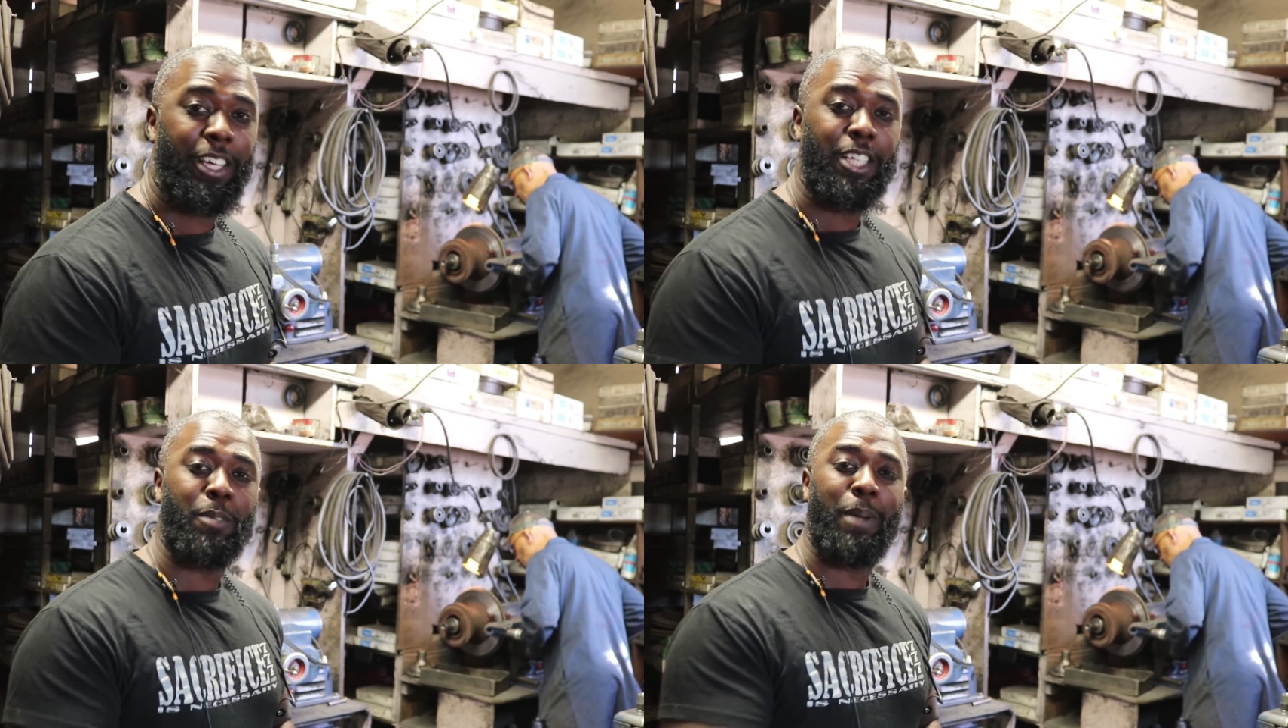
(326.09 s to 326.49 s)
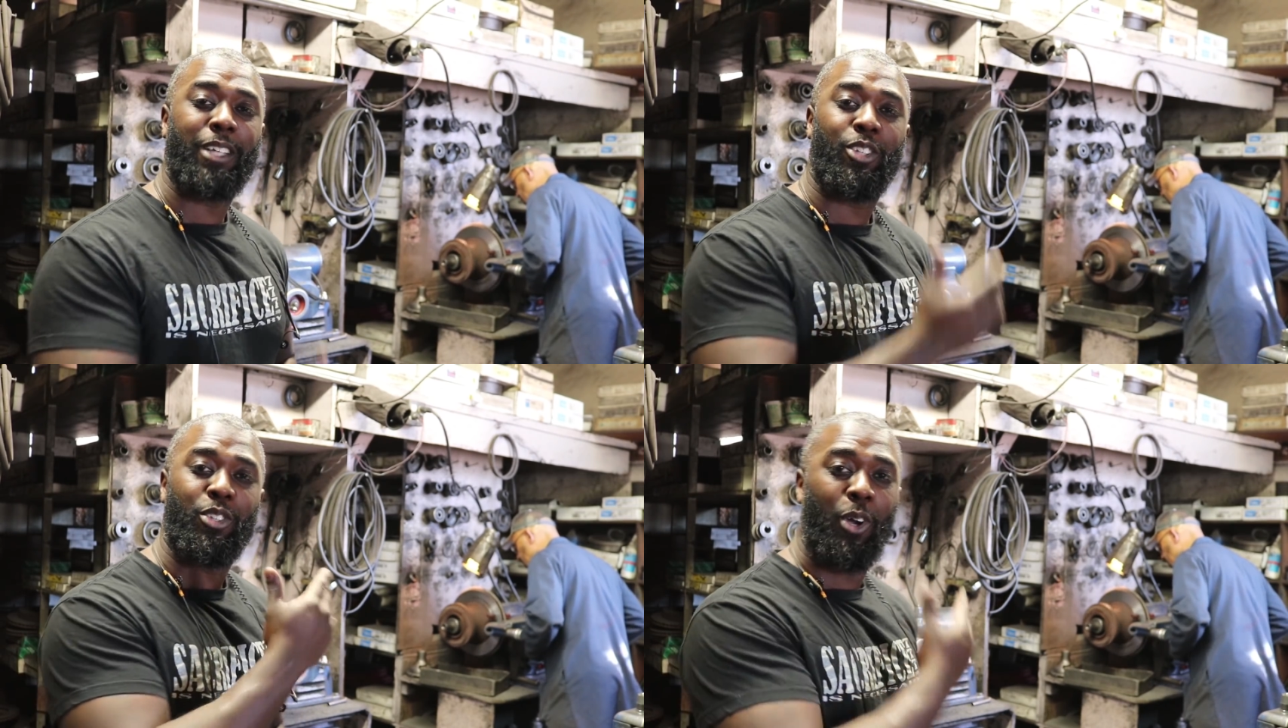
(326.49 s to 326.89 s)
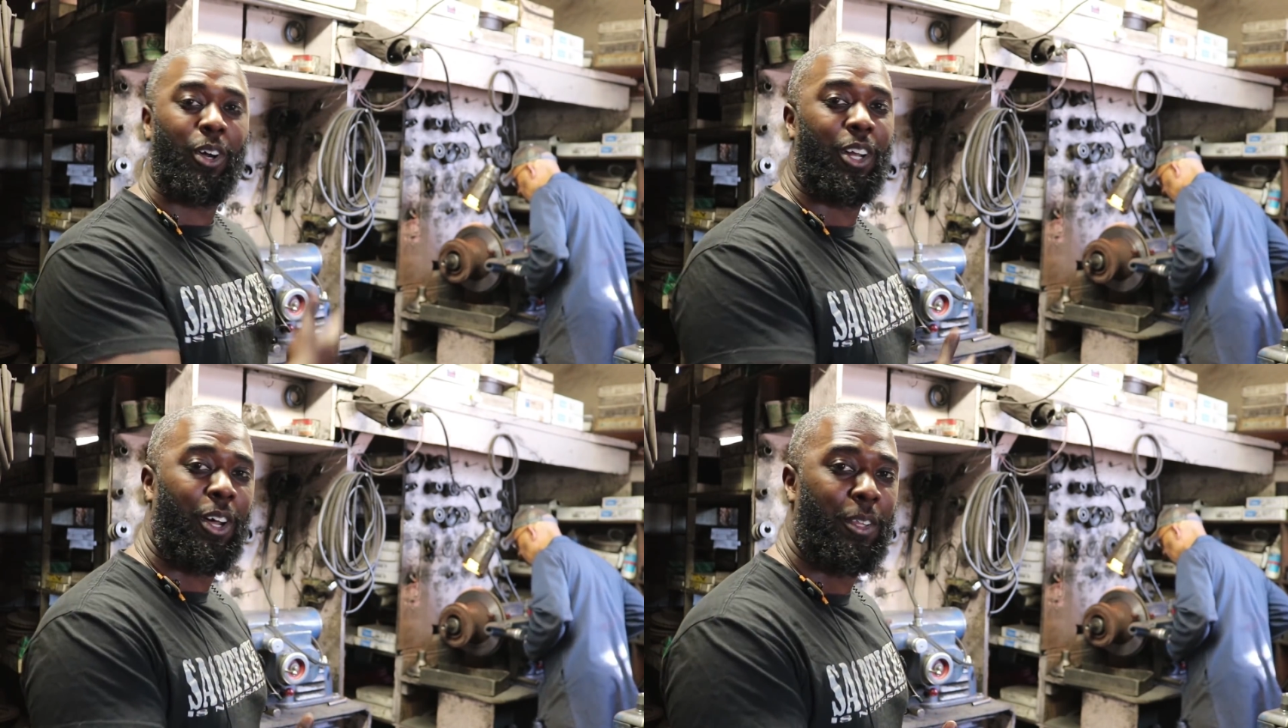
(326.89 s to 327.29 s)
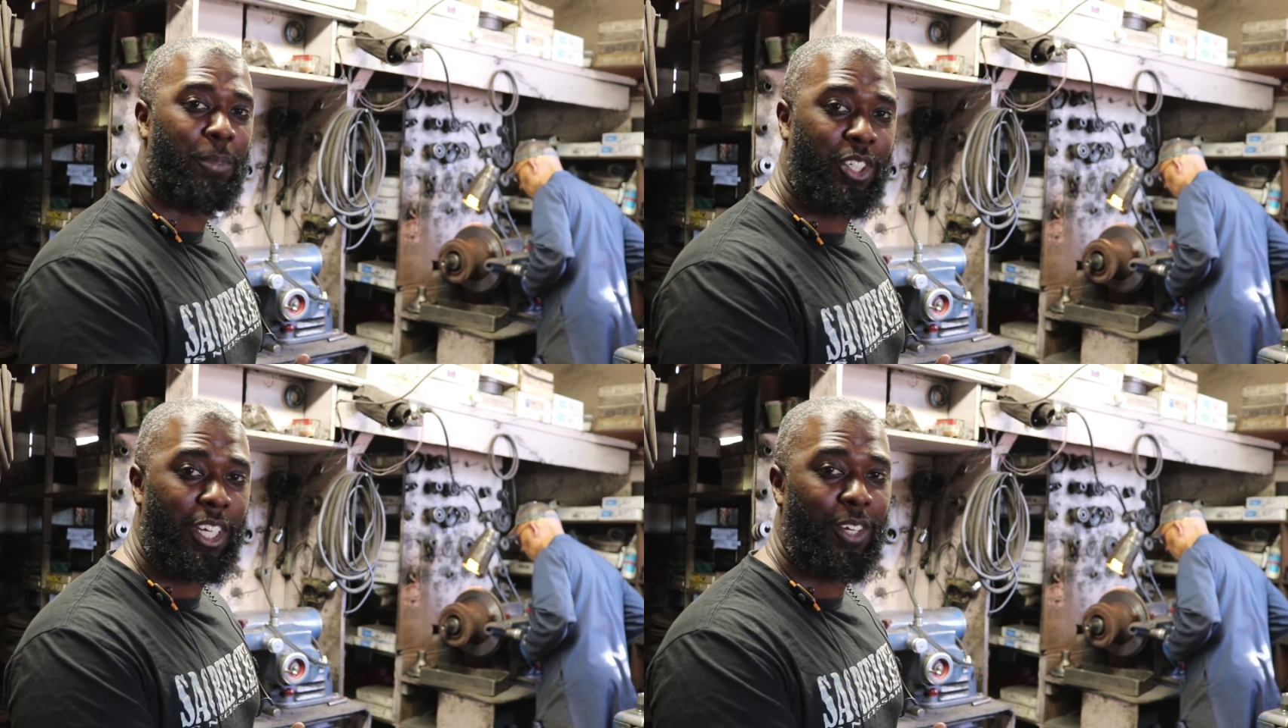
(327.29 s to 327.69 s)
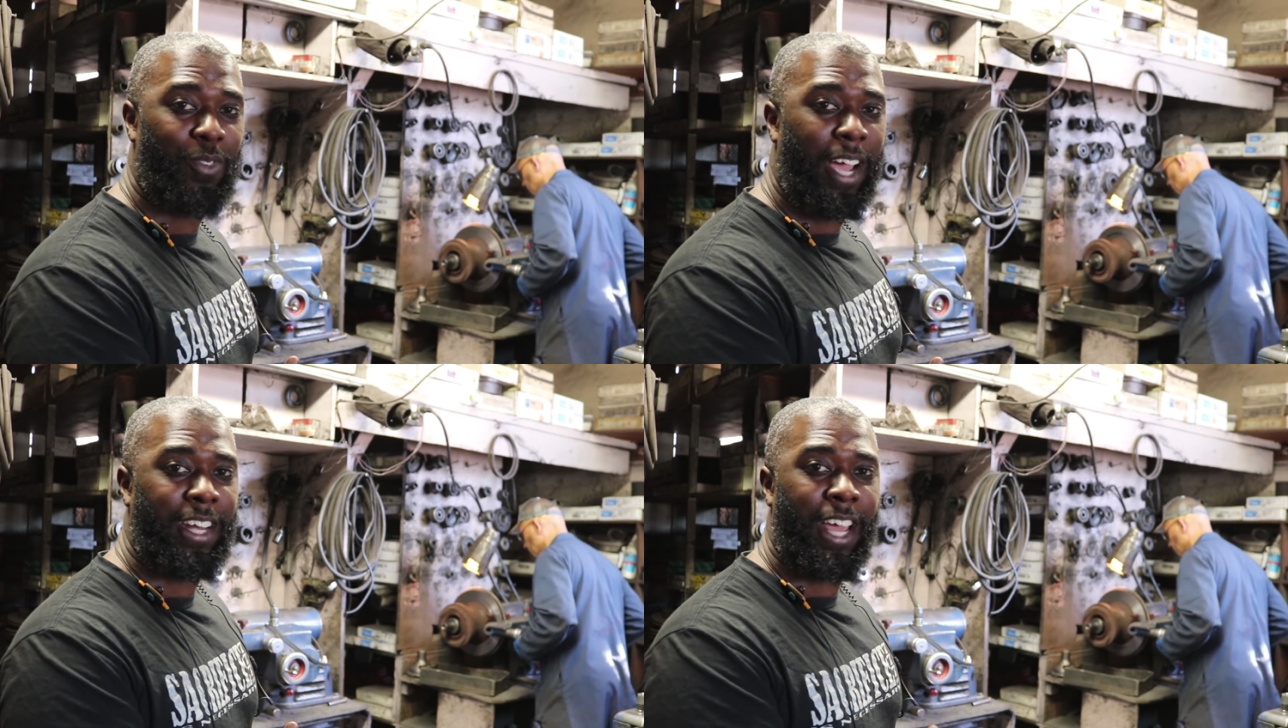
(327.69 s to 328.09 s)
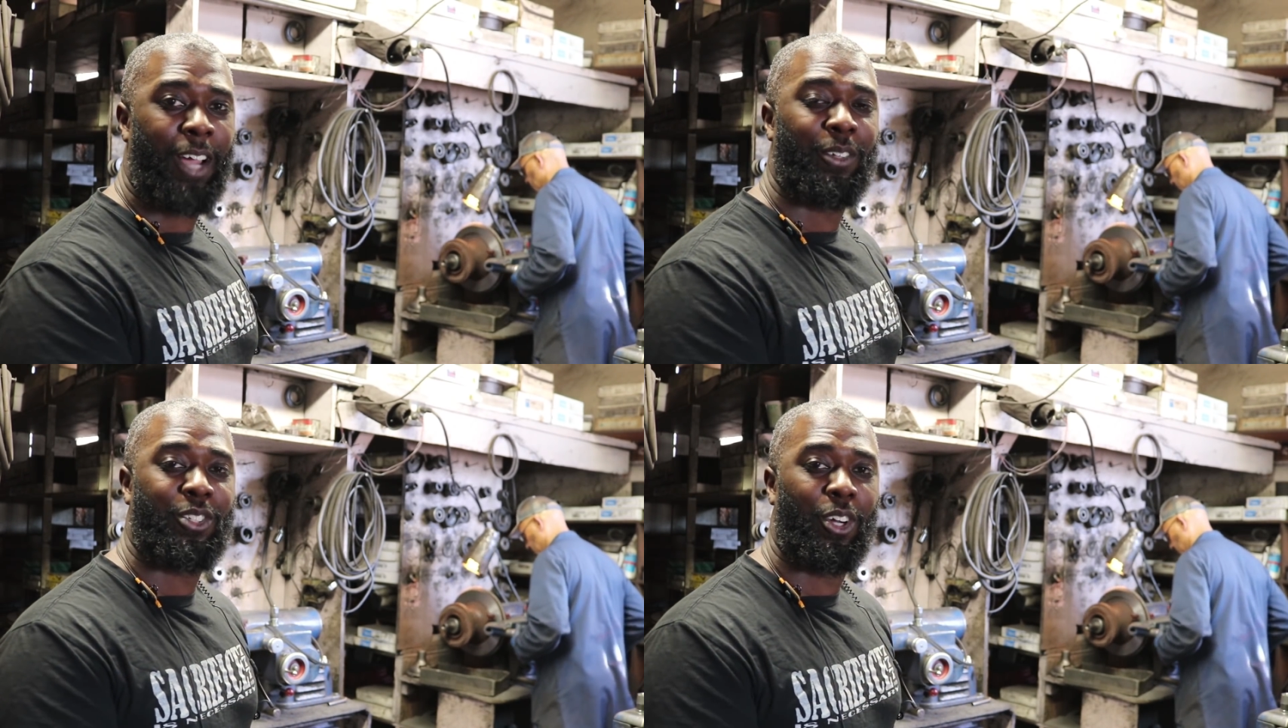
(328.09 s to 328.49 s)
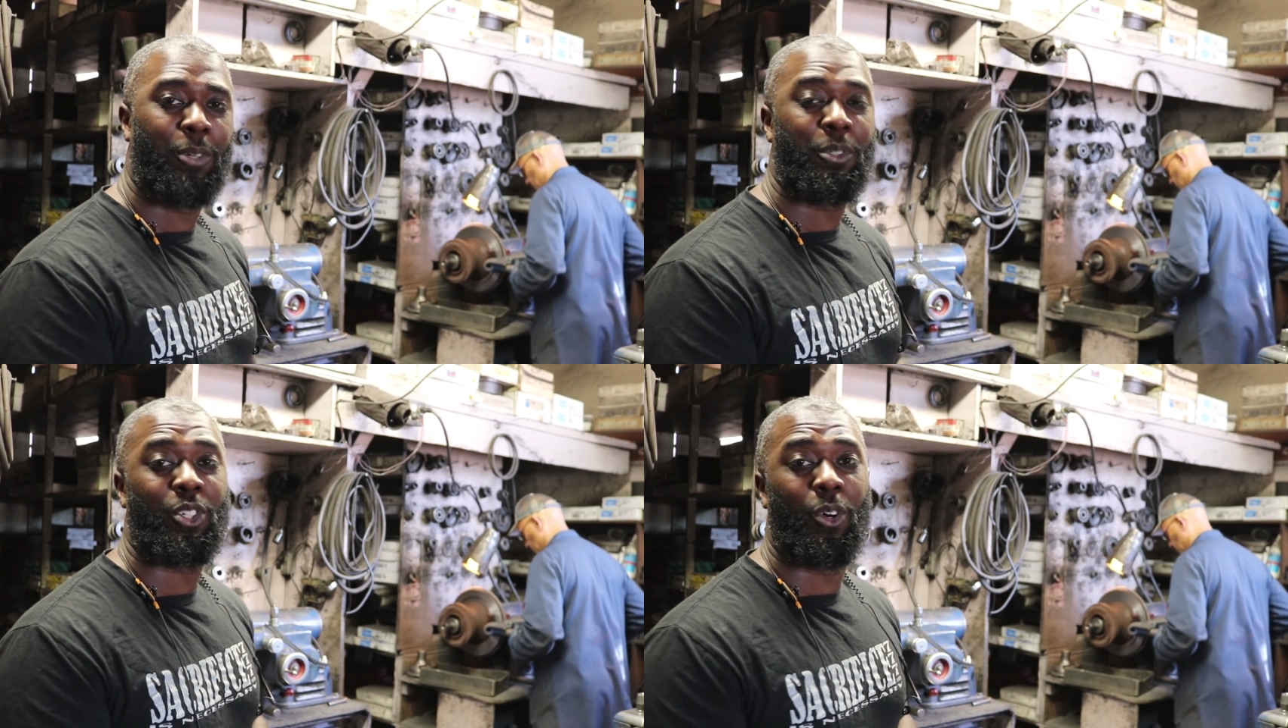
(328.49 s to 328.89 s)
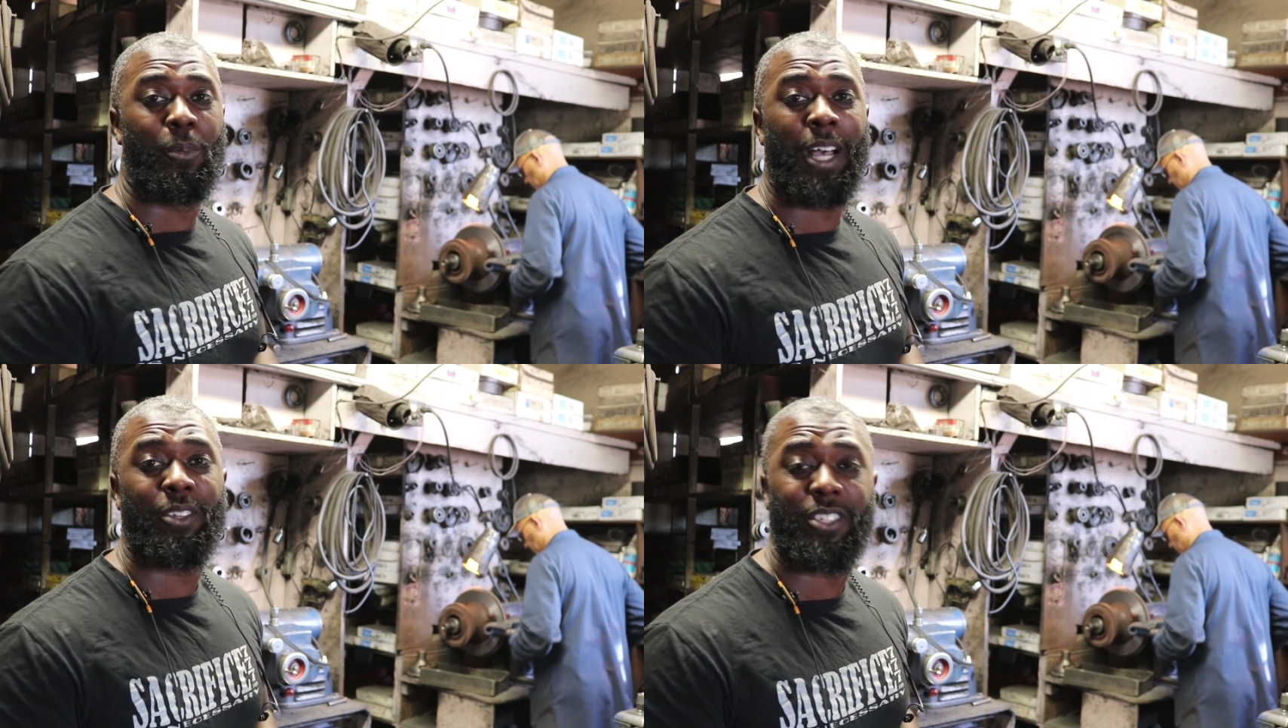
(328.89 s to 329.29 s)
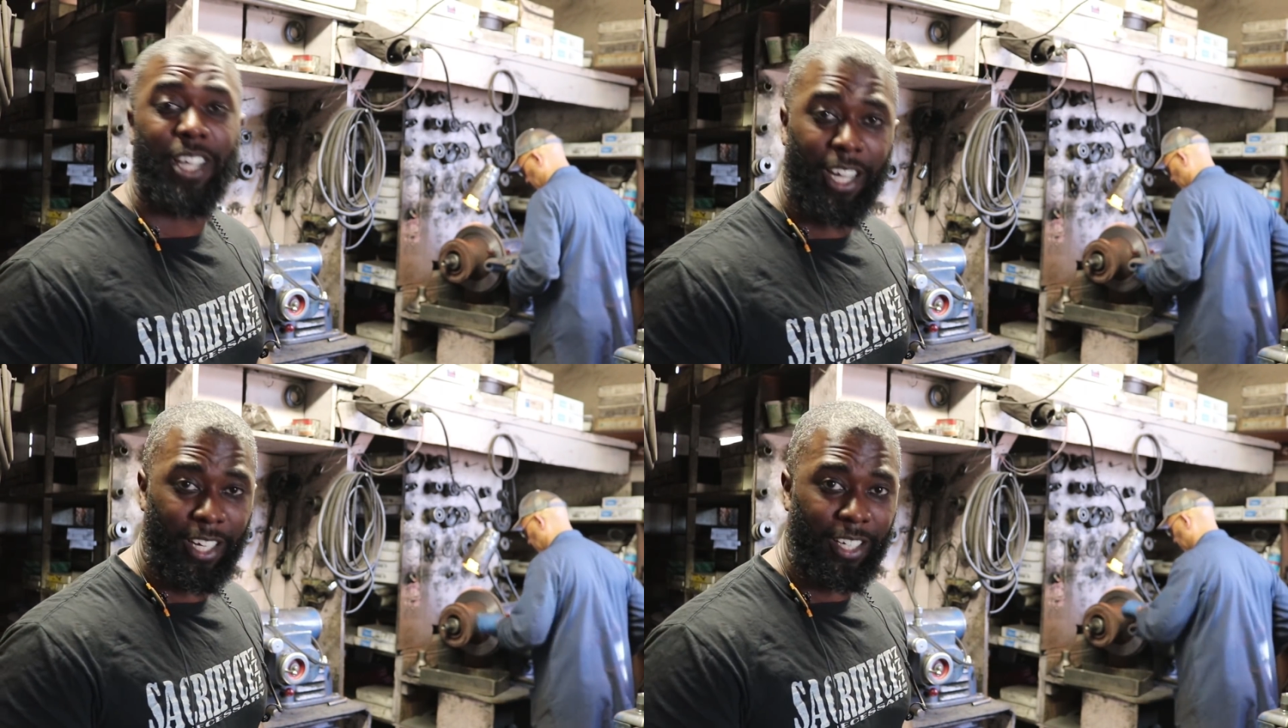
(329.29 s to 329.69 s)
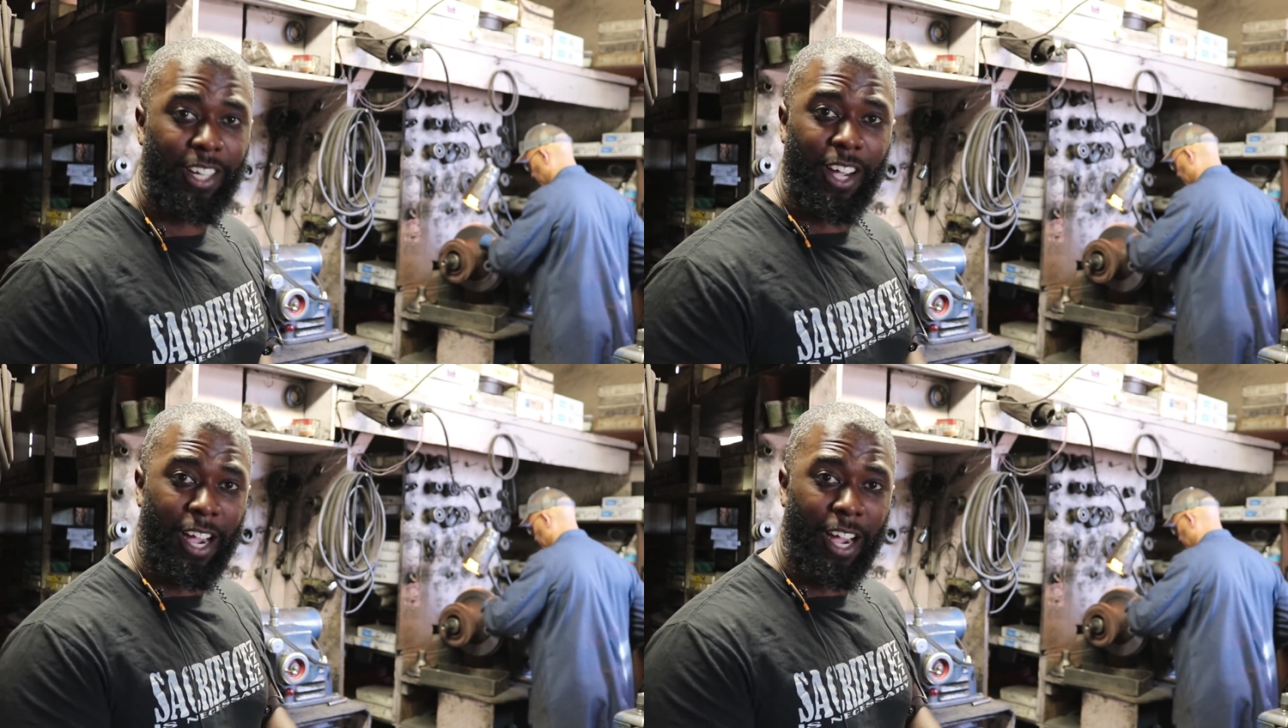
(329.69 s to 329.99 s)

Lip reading: He's about to throw it on the machine right now and turn them and show them how it's done, all